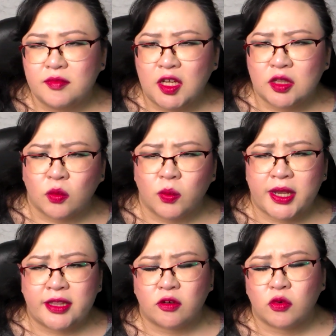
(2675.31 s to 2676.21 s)
The way
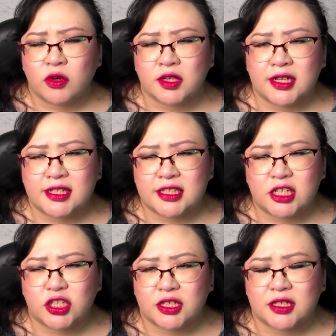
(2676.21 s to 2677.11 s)
their
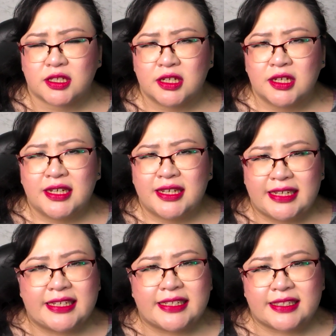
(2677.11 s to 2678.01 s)
organization
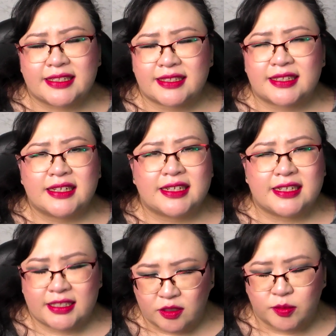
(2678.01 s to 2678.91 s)
is
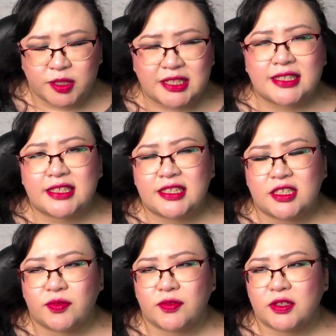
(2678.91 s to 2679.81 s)
is completely
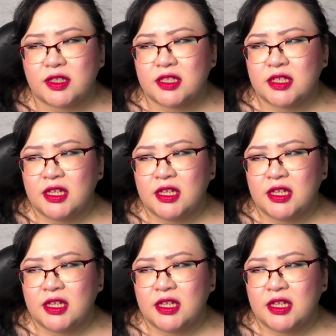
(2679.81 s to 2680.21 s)
different,